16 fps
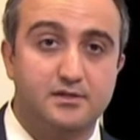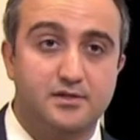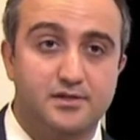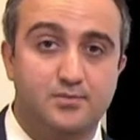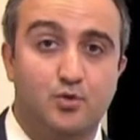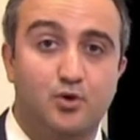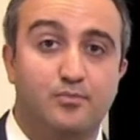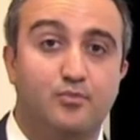
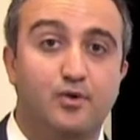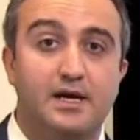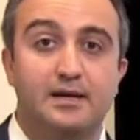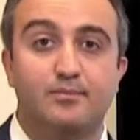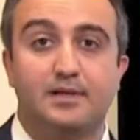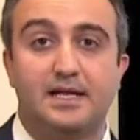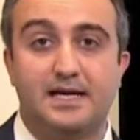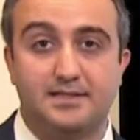there's more
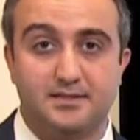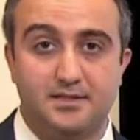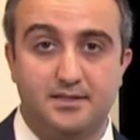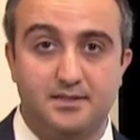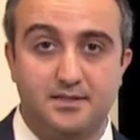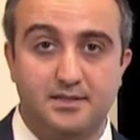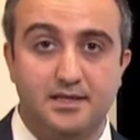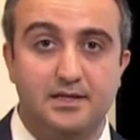brain
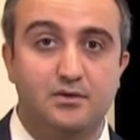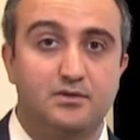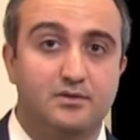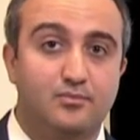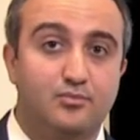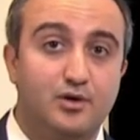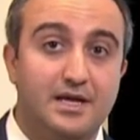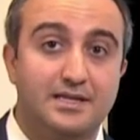plasticity or the
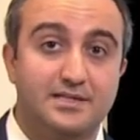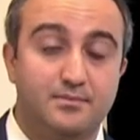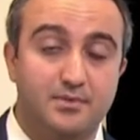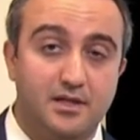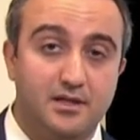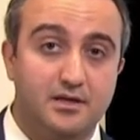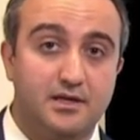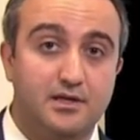brain's
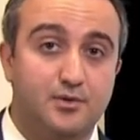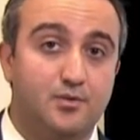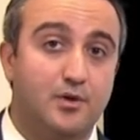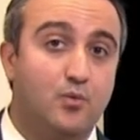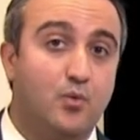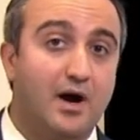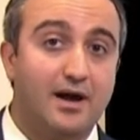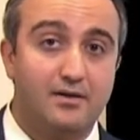ability to
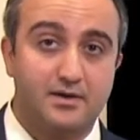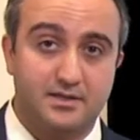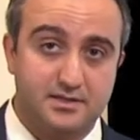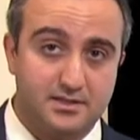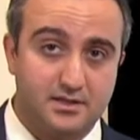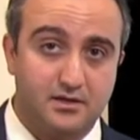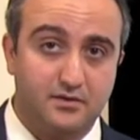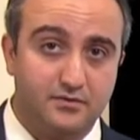rewire
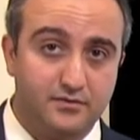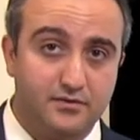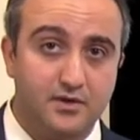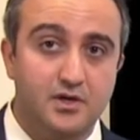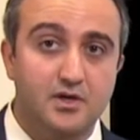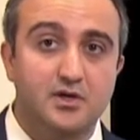itself.